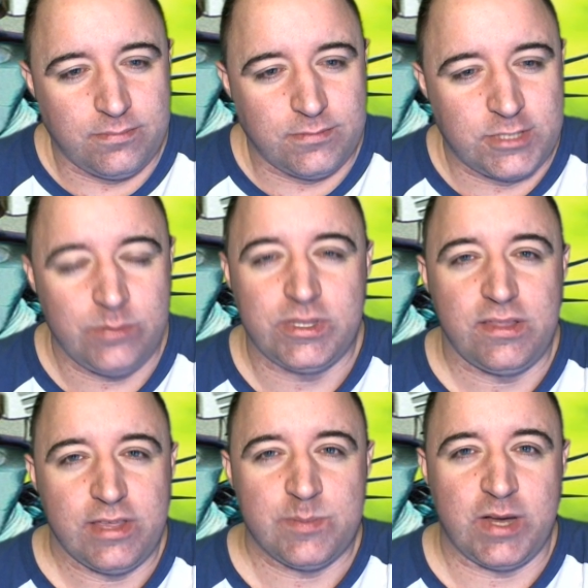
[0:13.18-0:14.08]
See what they
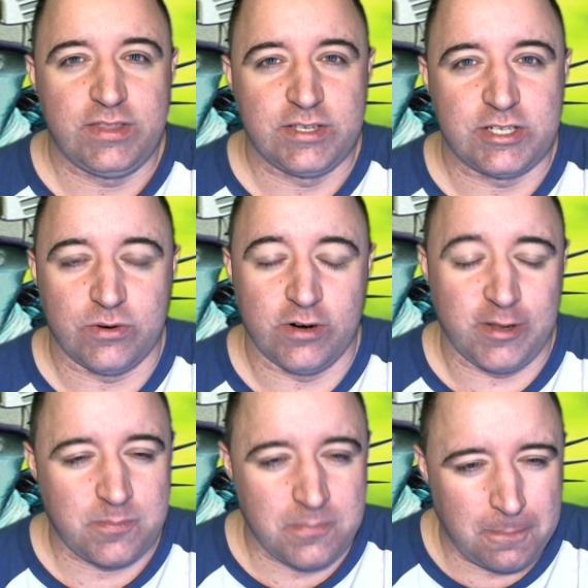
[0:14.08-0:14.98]
think about this story.
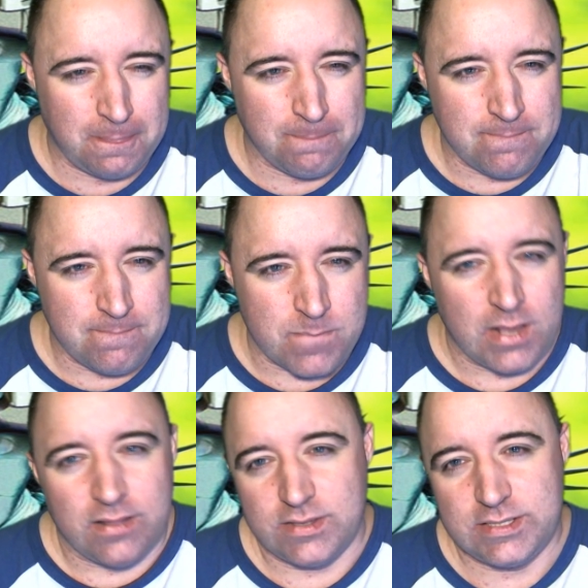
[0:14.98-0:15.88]

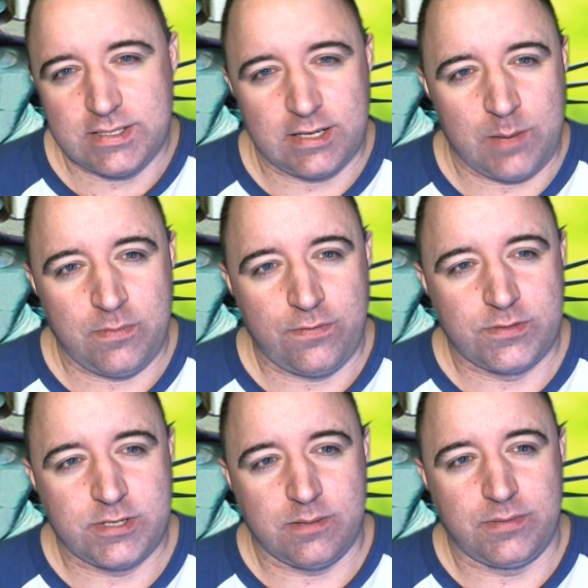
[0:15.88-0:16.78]
This isn't coming from
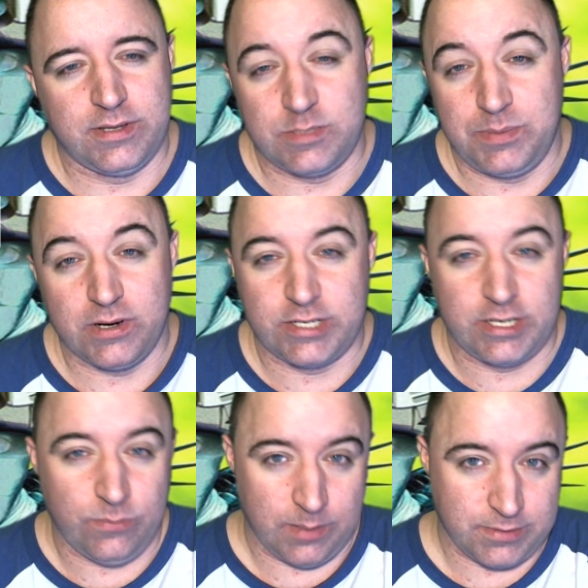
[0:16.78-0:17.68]
some conspiracy
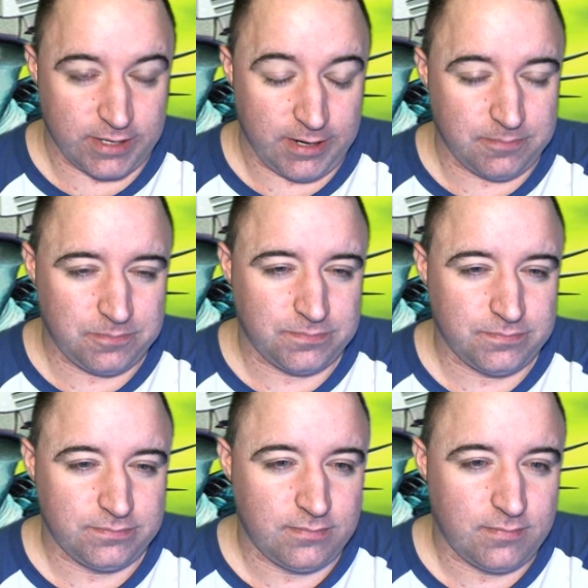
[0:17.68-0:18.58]
website.
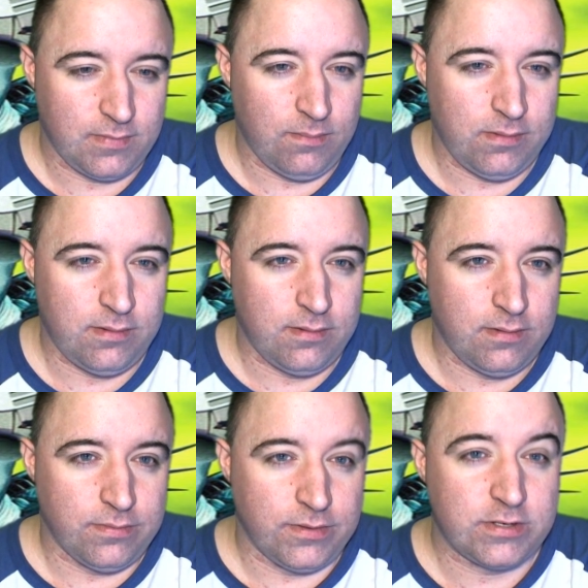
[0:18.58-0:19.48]

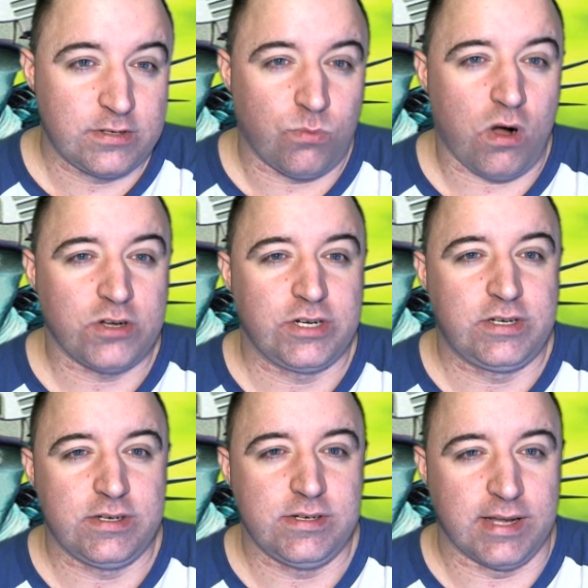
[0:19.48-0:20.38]
This is
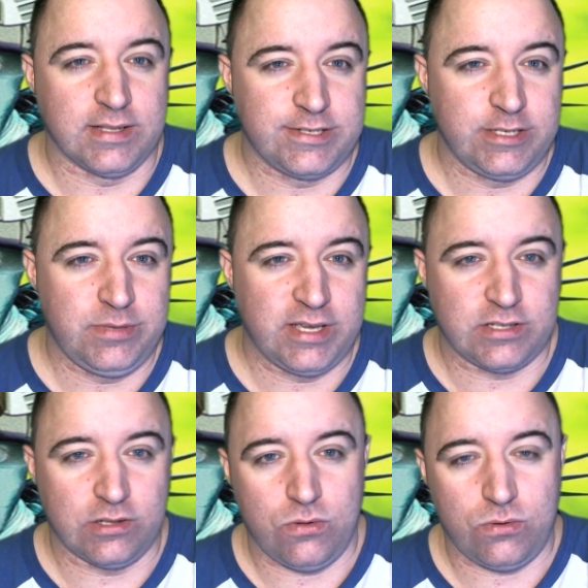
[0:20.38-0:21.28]

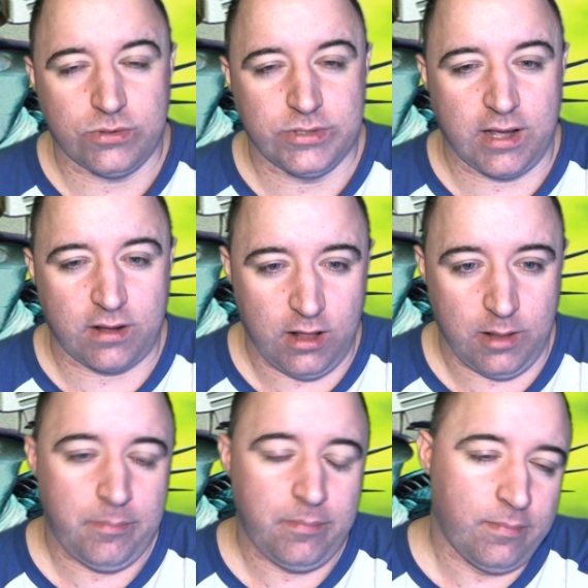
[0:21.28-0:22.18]

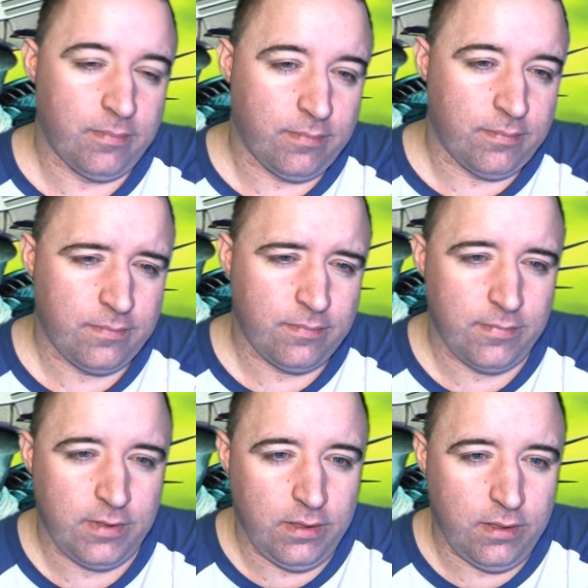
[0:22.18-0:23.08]

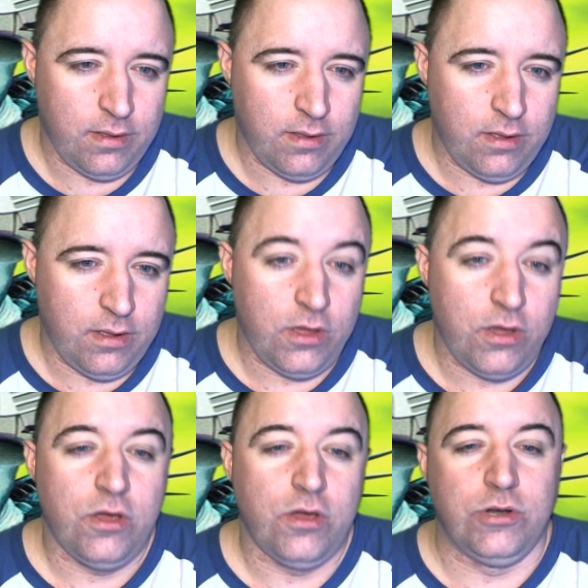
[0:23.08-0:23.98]

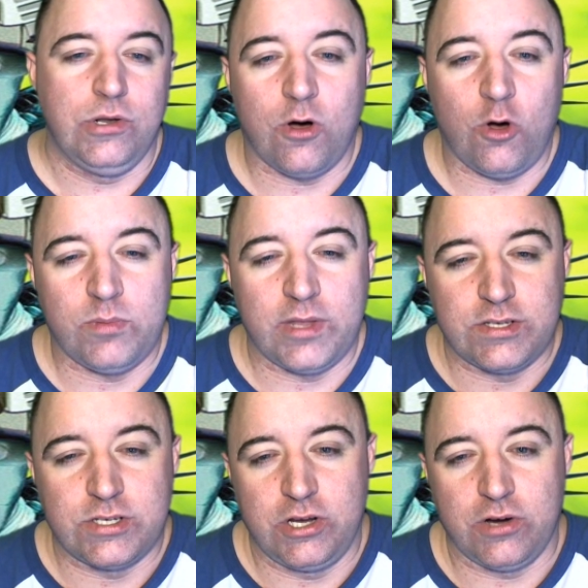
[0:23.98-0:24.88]
washington.cbslocal.com. New Homeland
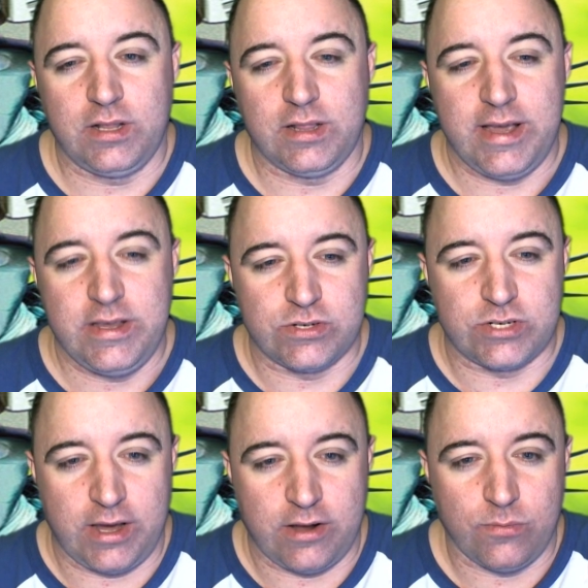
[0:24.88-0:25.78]
Security laser
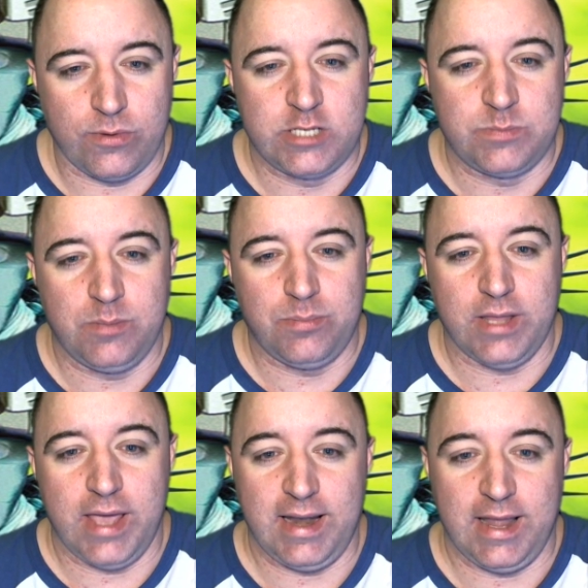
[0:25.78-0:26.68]
scanner reads people
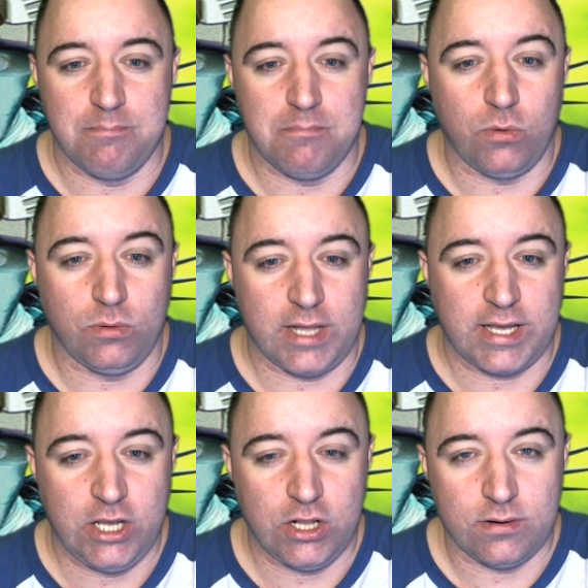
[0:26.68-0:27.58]
at a
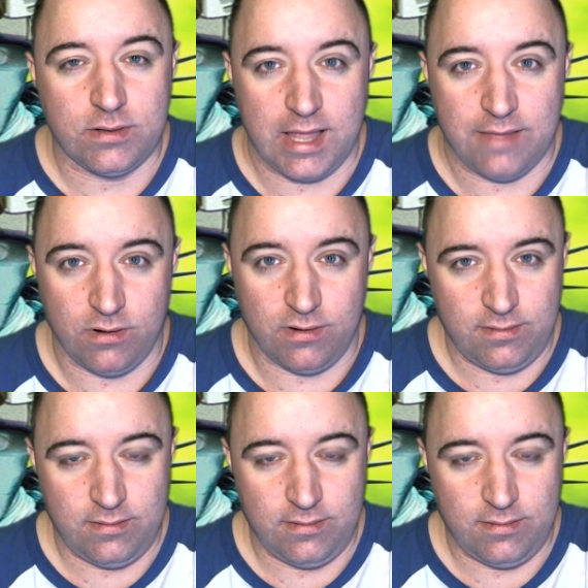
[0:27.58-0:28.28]
molecular level.